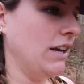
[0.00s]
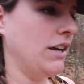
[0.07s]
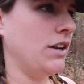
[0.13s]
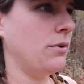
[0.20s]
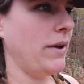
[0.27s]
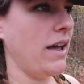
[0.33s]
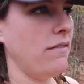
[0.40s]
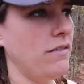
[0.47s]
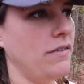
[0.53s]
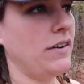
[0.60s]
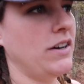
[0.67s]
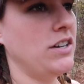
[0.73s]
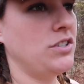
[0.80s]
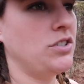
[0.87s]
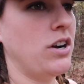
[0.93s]
you know, we have a
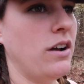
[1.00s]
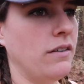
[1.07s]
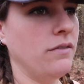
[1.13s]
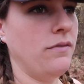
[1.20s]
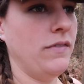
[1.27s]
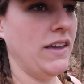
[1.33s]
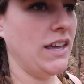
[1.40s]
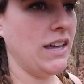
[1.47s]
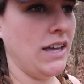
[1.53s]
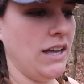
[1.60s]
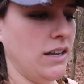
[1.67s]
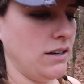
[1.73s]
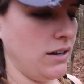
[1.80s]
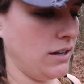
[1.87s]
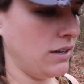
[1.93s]
very strong
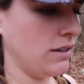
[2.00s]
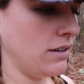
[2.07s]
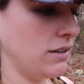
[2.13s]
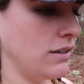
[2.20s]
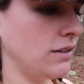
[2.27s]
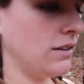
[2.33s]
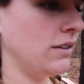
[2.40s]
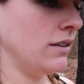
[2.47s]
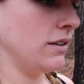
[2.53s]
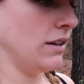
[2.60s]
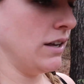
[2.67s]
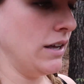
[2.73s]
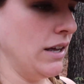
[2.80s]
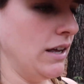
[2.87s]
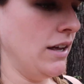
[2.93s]
vegan
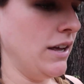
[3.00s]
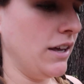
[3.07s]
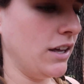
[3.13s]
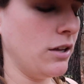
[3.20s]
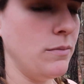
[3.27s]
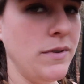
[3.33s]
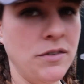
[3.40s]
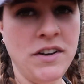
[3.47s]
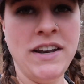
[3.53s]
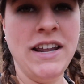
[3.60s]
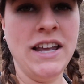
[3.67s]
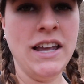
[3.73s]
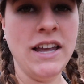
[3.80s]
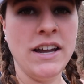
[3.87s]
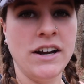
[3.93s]

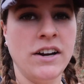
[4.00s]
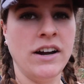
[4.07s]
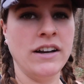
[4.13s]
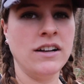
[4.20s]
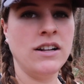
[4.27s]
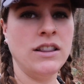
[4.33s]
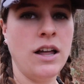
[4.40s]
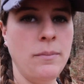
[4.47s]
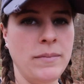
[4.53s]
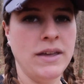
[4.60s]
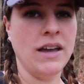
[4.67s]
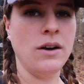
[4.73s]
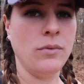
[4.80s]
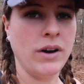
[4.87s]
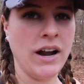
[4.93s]
community here in
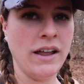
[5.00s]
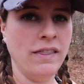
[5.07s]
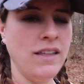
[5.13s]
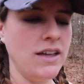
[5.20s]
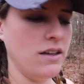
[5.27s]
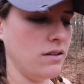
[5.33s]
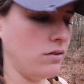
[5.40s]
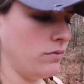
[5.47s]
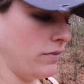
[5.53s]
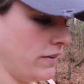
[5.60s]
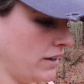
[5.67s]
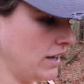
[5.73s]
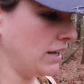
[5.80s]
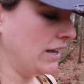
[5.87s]
Columbia where I live,